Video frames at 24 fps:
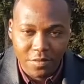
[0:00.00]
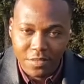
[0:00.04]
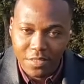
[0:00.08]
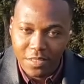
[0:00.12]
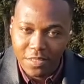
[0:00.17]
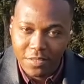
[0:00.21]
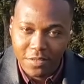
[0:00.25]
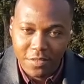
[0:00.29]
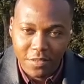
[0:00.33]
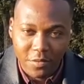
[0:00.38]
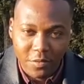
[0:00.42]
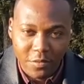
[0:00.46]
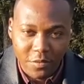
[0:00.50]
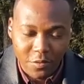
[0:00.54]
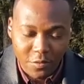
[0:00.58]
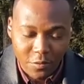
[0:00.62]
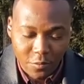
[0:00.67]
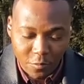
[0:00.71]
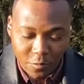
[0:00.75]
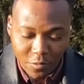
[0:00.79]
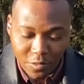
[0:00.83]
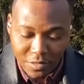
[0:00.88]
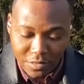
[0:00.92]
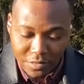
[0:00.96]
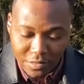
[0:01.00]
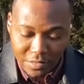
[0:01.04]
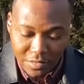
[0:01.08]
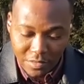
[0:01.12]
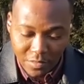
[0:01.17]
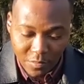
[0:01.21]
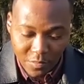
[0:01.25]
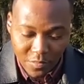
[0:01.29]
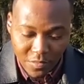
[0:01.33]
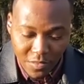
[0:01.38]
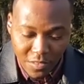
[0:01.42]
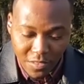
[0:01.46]
That tells you what it
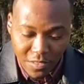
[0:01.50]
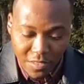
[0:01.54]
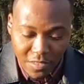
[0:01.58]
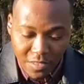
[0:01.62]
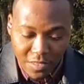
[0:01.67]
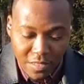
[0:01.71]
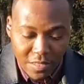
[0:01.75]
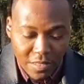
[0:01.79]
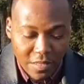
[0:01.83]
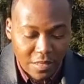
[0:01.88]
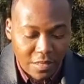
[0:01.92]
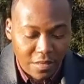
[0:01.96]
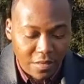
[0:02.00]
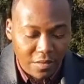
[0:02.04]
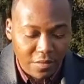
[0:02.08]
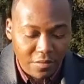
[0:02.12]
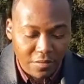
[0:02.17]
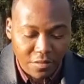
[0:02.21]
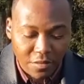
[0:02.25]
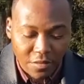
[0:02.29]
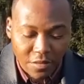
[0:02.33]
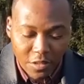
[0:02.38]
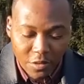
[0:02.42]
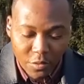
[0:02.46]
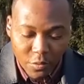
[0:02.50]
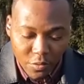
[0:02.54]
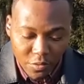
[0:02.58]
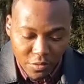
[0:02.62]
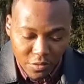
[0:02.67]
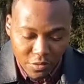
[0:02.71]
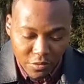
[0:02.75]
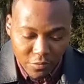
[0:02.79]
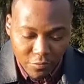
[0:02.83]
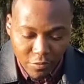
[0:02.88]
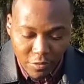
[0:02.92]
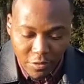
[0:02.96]
does. And the next one
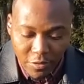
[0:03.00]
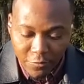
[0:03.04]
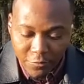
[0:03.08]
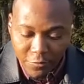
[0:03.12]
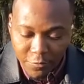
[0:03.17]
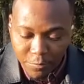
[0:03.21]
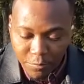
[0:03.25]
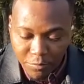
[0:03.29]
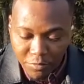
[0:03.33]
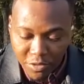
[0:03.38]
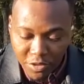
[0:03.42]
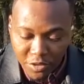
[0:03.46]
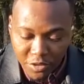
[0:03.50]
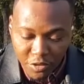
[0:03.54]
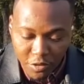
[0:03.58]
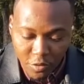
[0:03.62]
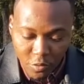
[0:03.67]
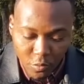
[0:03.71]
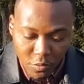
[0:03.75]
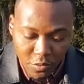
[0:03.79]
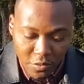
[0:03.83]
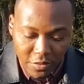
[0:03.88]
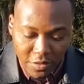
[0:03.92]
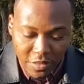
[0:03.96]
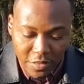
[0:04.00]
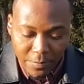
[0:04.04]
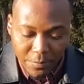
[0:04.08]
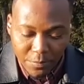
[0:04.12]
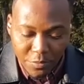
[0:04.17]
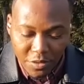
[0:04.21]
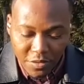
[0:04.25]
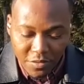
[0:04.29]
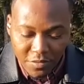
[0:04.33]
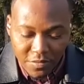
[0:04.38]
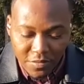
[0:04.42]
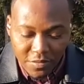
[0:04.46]
is relieves pressure with
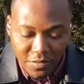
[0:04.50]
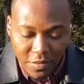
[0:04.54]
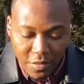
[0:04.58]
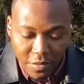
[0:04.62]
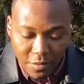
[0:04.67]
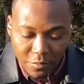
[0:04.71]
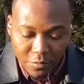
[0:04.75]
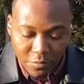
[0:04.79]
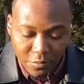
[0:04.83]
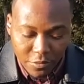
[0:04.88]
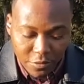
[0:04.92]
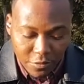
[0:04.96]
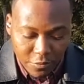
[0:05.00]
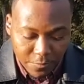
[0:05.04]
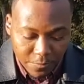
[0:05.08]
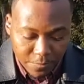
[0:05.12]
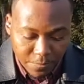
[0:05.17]
ambient sound.